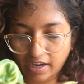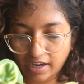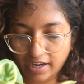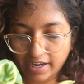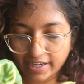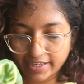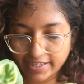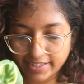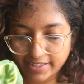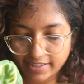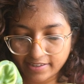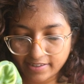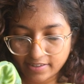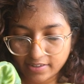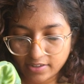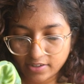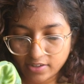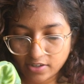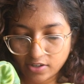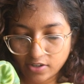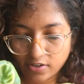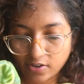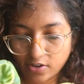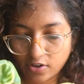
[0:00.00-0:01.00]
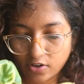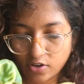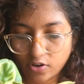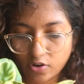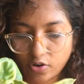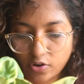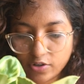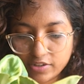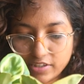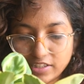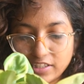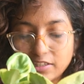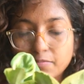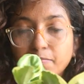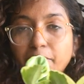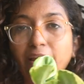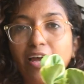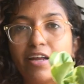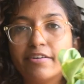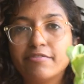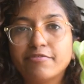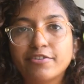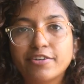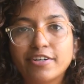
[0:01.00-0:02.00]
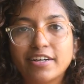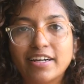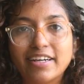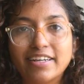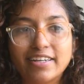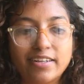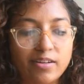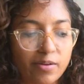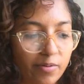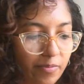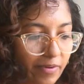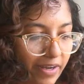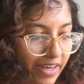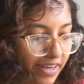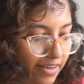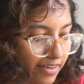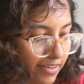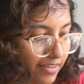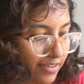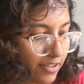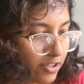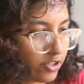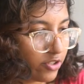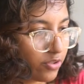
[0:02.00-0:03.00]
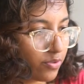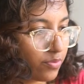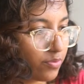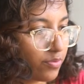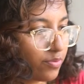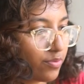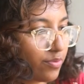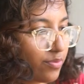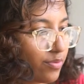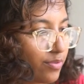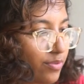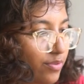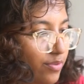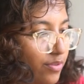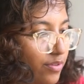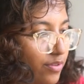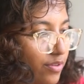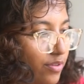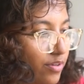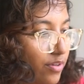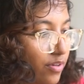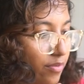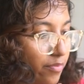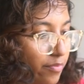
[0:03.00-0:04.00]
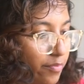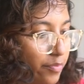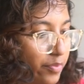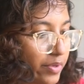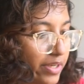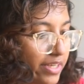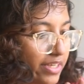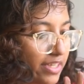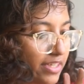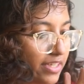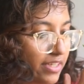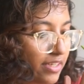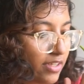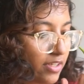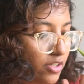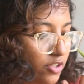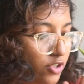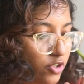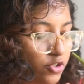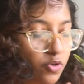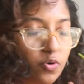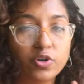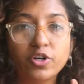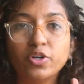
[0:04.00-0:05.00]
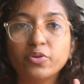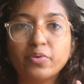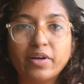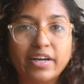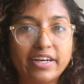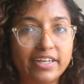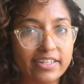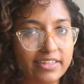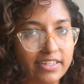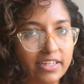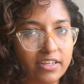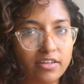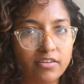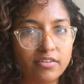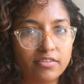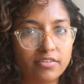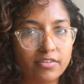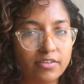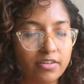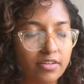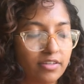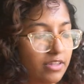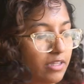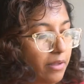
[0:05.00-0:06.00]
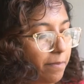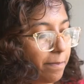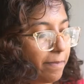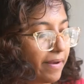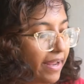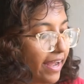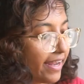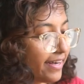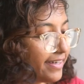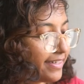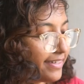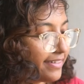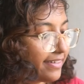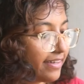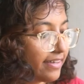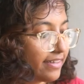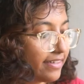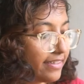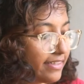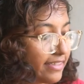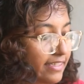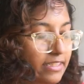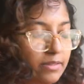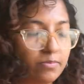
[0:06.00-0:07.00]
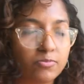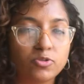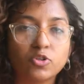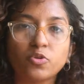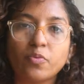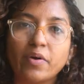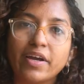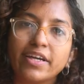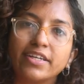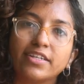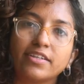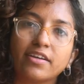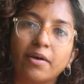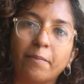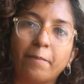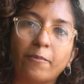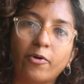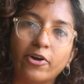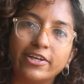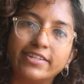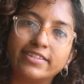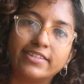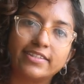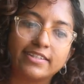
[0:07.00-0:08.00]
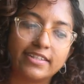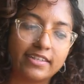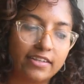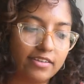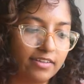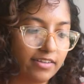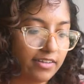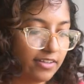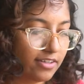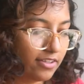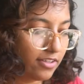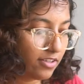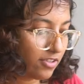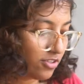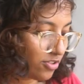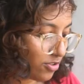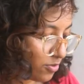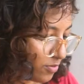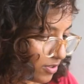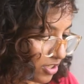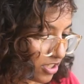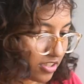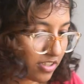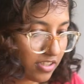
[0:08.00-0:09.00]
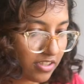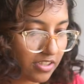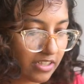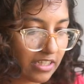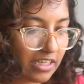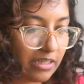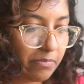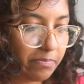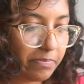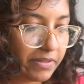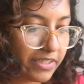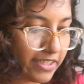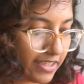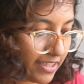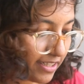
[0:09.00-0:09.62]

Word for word: eye on this plant for a little while. So we don't do anything. The plant seems quite moist still. So we just keep it